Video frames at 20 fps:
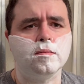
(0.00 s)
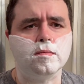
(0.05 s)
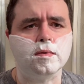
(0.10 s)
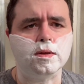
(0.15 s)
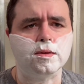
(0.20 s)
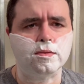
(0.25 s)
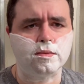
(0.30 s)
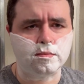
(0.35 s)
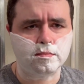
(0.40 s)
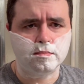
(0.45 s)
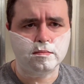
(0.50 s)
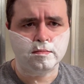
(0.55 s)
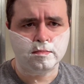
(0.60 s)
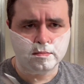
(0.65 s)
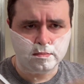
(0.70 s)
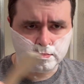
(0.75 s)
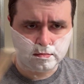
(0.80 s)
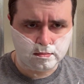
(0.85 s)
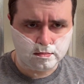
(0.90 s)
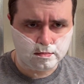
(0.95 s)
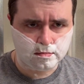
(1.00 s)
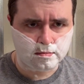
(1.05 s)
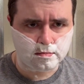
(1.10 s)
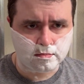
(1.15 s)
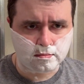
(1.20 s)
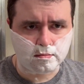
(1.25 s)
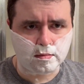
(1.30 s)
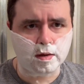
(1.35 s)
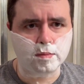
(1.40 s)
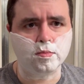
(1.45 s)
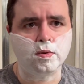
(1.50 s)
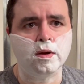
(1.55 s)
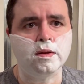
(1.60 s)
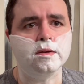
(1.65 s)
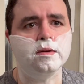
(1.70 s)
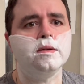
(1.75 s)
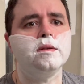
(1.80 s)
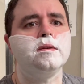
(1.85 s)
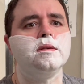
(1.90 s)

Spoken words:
with my brother